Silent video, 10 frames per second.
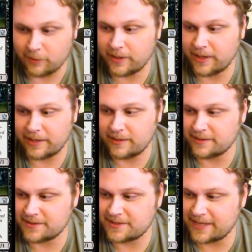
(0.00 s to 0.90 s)
go ahead
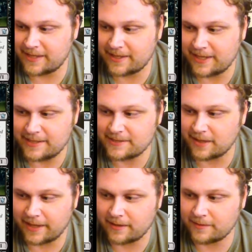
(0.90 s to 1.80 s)
and just say that he's
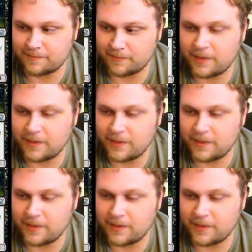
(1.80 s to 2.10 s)
like a